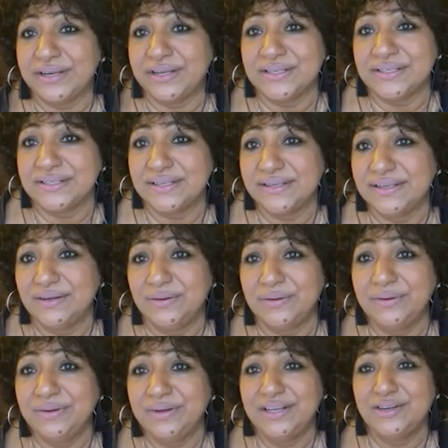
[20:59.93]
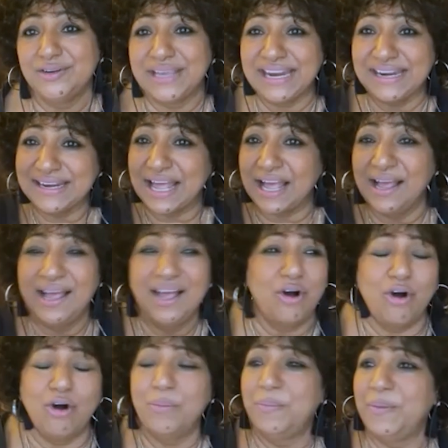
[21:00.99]
is, you know, to get it,
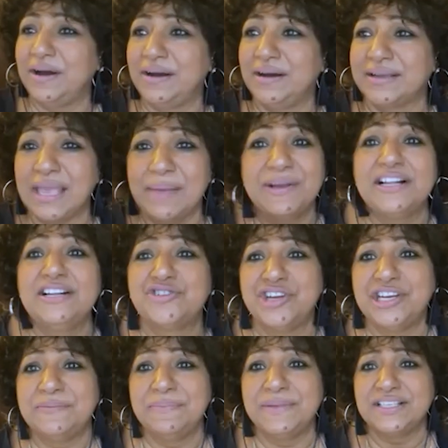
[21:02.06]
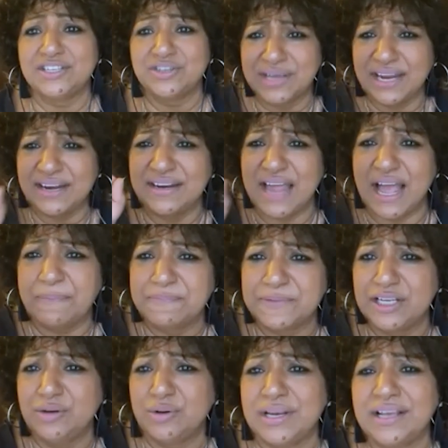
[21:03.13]
or chemical treatments, to get it
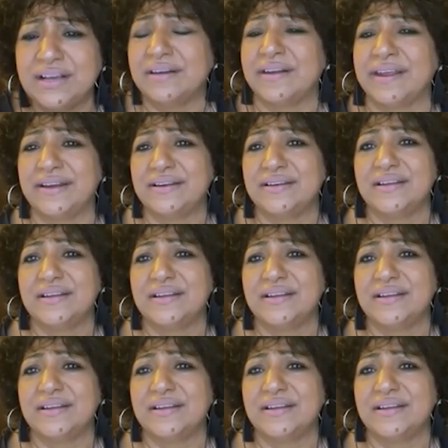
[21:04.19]
absolutely correct.